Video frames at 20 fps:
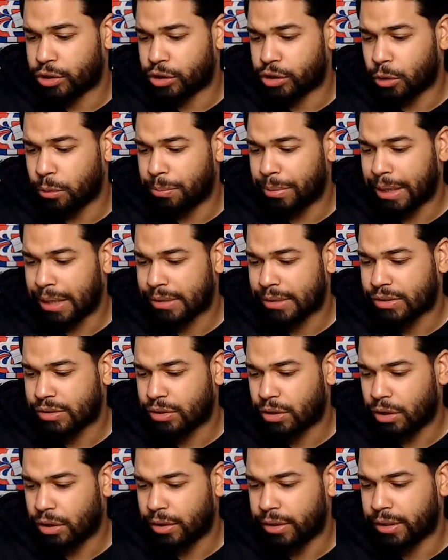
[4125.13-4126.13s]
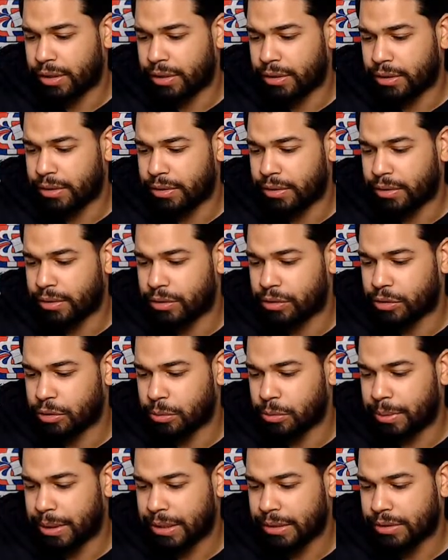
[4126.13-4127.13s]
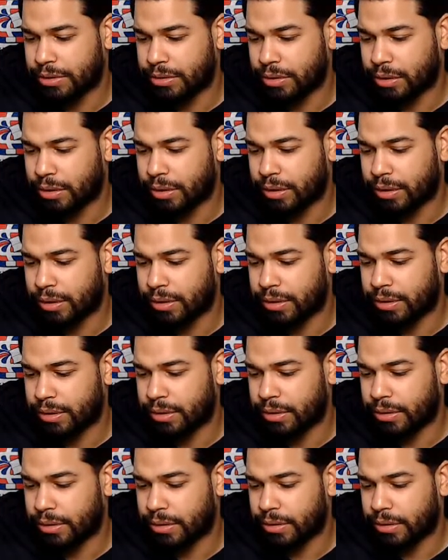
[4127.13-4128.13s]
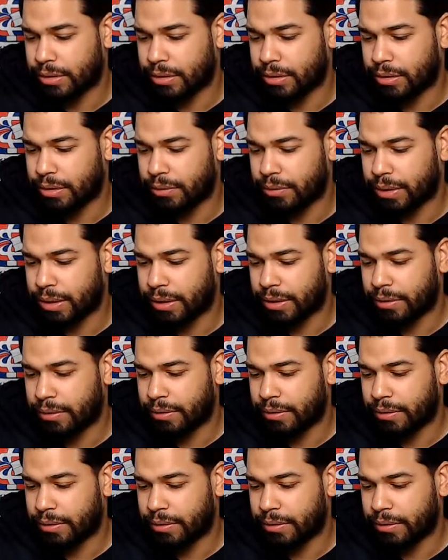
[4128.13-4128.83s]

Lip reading: show box started. The show box started. All right.